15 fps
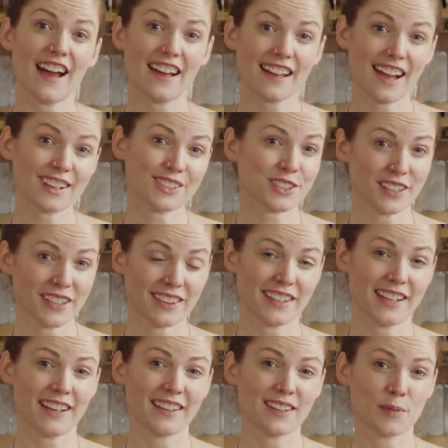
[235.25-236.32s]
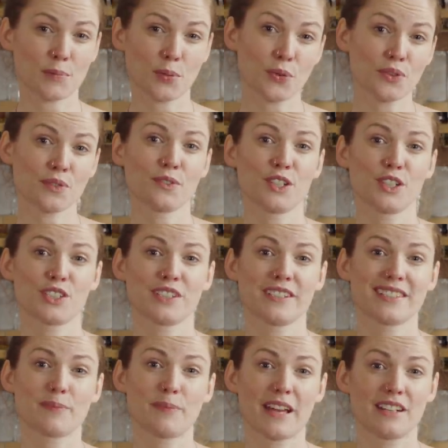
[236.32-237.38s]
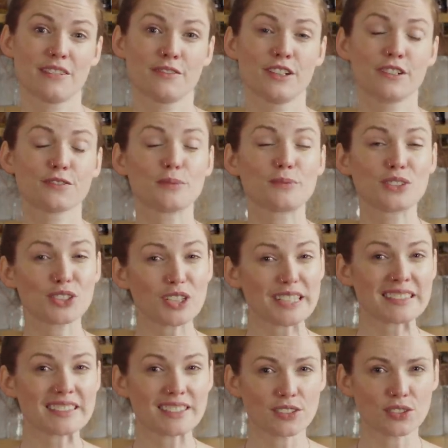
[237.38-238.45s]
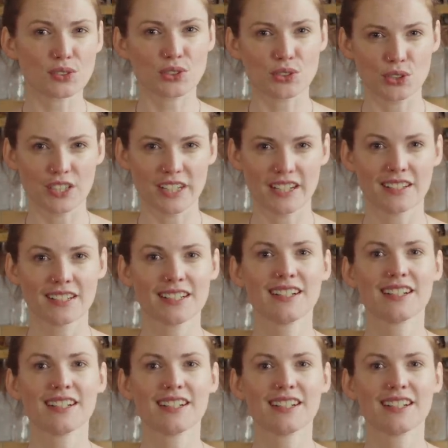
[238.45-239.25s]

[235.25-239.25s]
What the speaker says: I actually think that both versions benefit from just a little sugar.